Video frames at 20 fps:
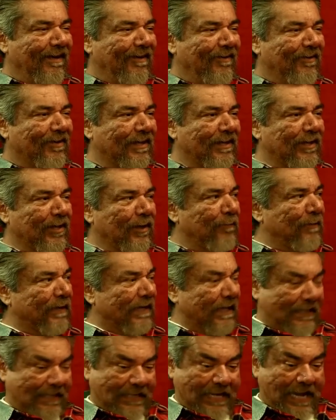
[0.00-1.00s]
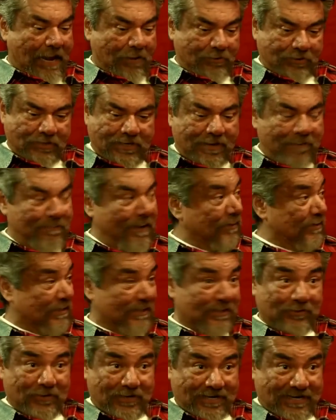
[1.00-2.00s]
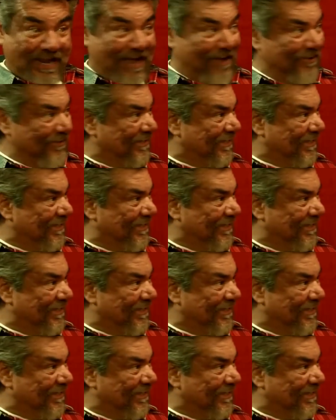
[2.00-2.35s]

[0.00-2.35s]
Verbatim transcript: A little bit of cloud. You come back with a little cloud